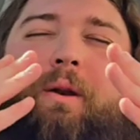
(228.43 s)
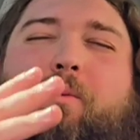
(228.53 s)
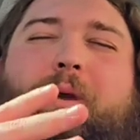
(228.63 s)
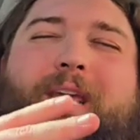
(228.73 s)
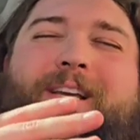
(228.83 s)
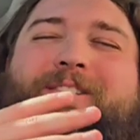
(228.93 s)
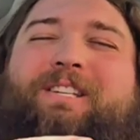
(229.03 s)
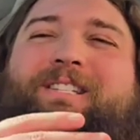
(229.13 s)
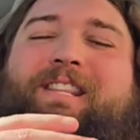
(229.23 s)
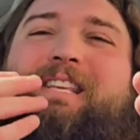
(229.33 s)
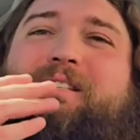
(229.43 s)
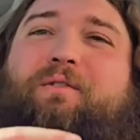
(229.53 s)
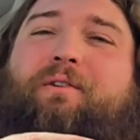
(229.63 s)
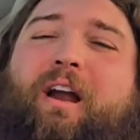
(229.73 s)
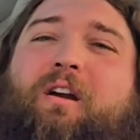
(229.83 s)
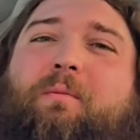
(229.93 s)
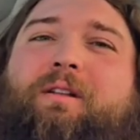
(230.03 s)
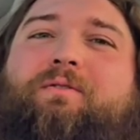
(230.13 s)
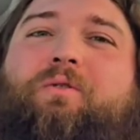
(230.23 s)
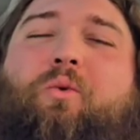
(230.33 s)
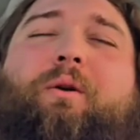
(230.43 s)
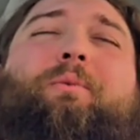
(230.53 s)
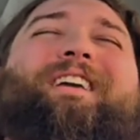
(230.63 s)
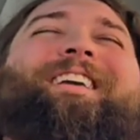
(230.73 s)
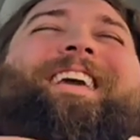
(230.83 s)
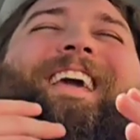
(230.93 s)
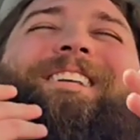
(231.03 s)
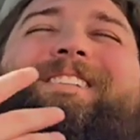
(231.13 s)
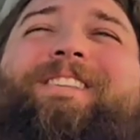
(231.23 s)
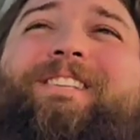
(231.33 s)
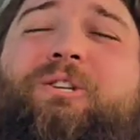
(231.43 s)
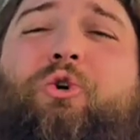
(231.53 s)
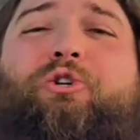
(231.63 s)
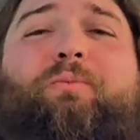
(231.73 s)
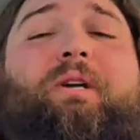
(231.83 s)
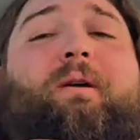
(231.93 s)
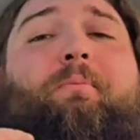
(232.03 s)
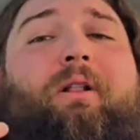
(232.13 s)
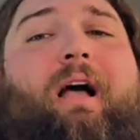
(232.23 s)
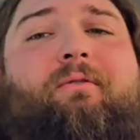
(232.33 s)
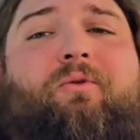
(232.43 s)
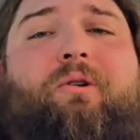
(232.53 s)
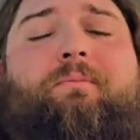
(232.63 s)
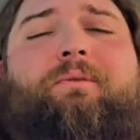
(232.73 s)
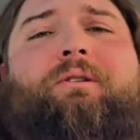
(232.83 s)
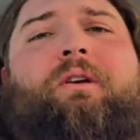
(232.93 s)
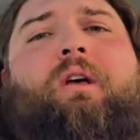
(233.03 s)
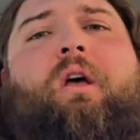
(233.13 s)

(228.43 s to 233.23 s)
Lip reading: when we exist in these environments, or when we engage in these social media platforms,